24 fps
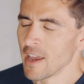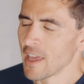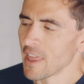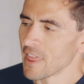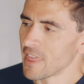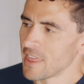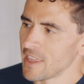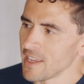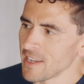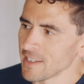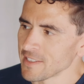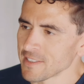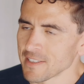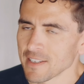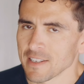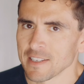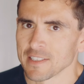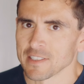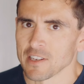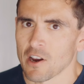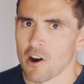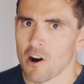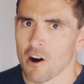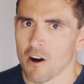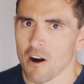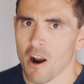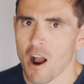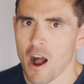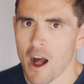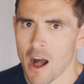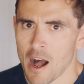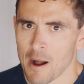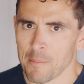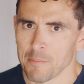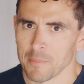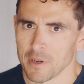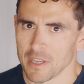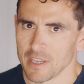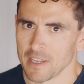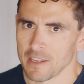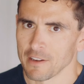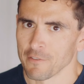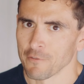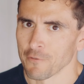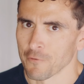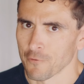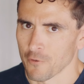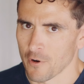This is our Omni
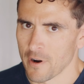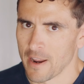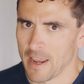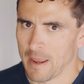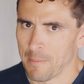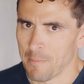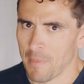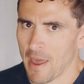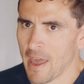frame,